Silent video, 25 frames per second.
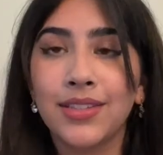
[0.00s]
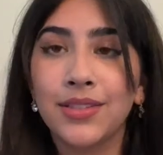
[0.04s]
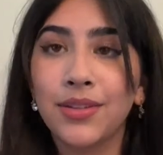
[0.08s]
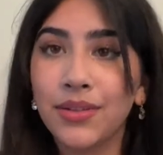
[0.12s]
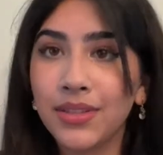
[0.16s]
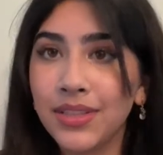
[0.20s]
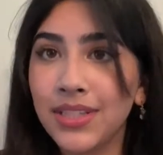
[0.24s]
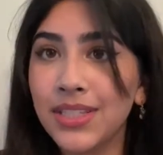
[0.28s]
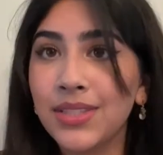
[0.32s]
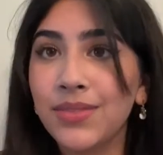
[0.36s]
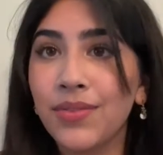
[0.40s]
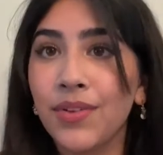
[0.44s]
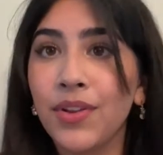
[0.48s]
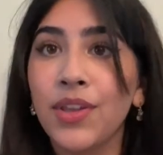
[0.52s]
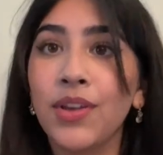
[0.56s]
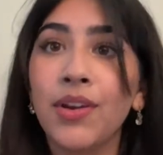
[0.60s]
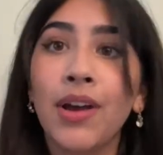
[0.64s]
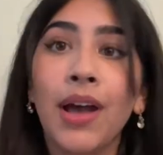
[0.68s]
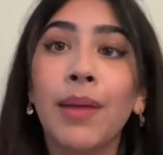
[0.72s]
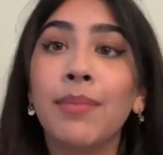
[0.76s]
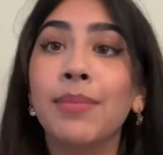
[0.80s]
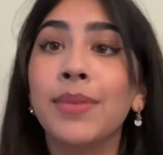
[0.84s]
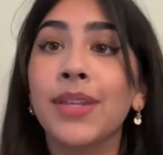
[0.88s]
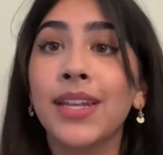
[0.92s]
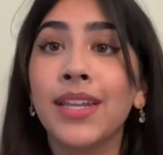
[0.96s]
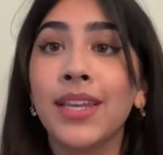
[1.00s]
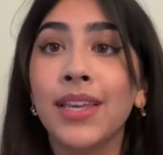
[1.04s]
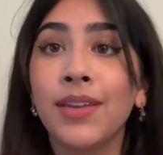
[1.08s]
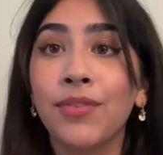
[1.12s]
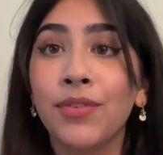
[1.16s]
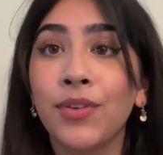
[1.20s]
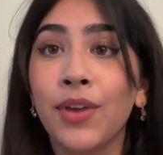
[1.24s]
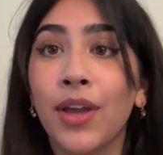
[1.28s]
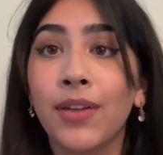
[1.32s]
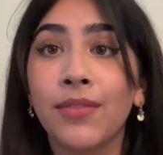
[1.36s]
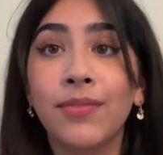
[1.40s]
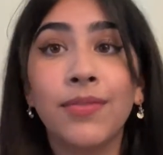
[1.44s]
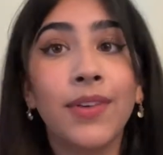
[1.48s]
in this video, I'm going to give you
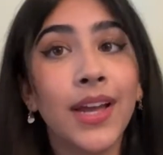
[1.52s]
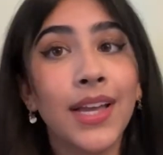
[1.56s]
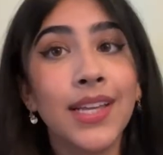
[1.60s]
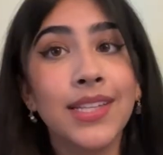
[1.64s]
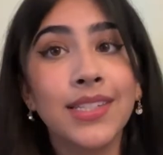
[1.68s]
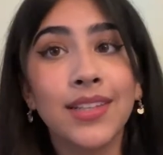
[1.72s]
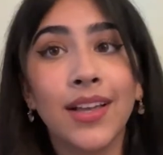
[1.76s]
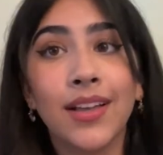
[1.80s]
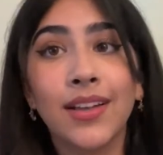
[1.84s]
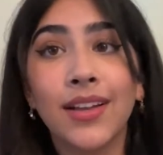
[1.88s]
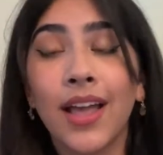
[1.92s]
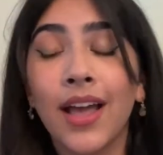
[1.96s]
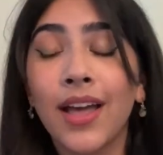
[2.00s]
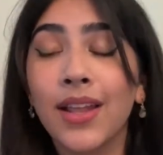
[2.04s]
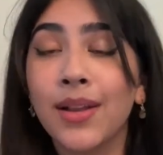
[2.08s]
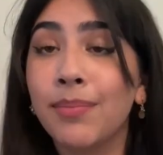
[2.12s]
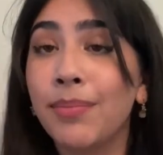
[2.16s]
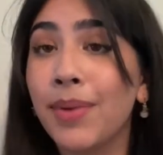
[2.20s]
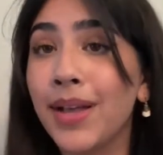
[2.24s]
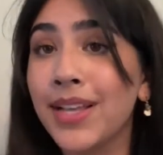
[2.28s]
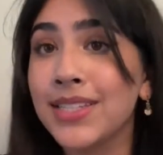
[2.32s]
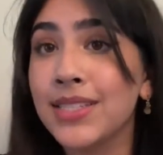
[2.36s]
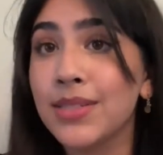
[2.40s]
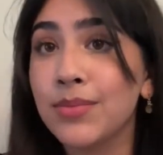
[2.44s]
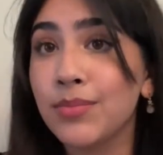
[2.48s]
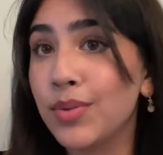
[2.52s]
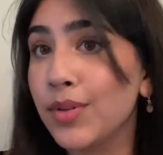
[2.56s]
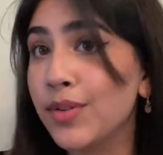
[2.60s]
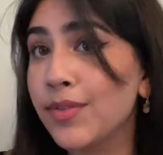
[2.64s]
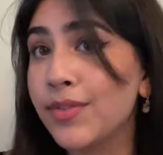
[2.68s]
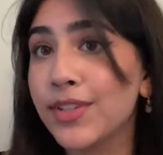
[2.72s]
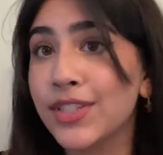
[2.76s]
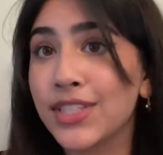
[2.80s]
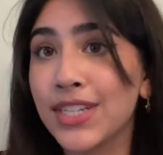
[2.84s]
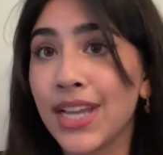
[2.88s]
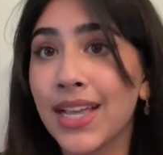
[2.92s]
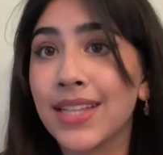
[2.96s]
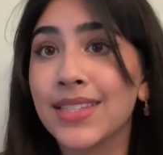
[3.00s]
advice on how to best improve
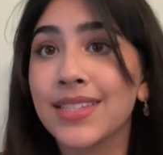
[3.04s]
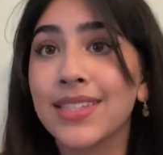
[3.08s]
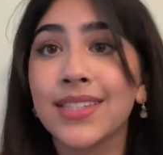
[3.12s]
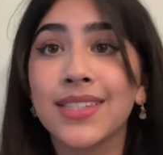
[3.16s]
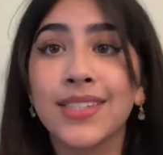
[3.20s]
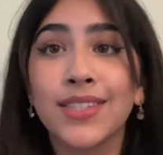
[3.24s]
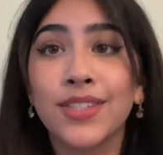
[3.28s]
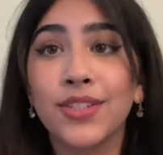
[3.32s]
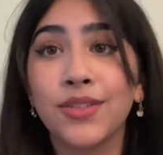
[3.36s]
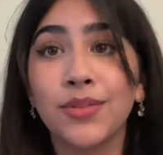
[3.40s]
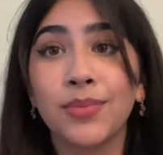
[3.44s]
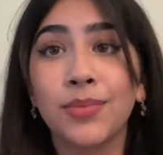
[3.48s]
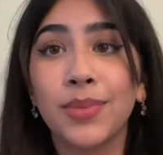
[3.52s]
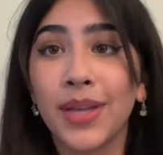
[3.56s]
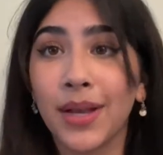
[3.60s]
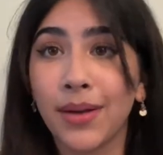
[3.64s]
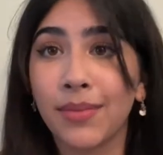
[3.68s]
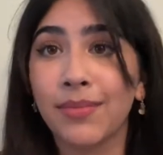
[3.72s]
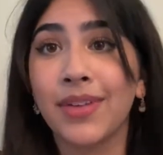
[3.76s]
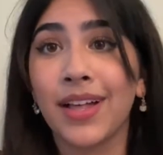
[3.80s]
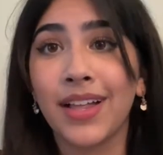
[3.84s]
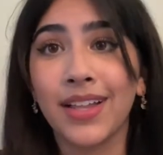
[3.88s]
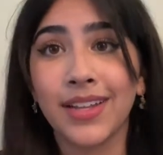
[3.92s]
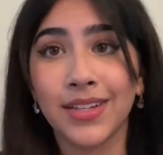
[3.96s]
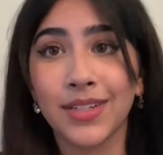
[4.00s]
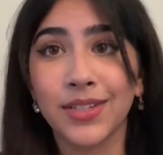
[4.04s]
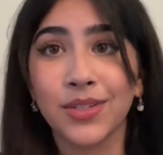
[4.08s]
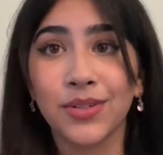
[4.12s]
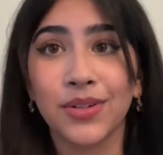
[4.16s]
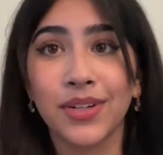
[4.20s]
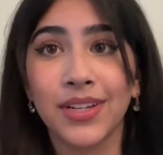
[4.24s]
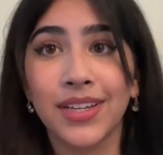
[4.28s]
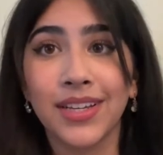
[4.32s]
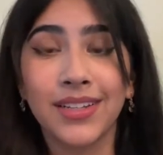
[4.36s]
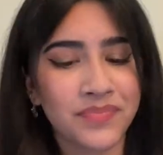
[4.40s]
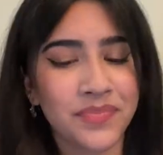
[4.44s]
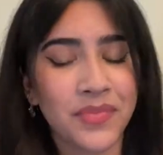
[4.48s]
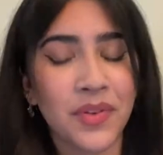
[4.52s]
your chances to become
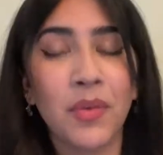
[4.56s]
valedictorian.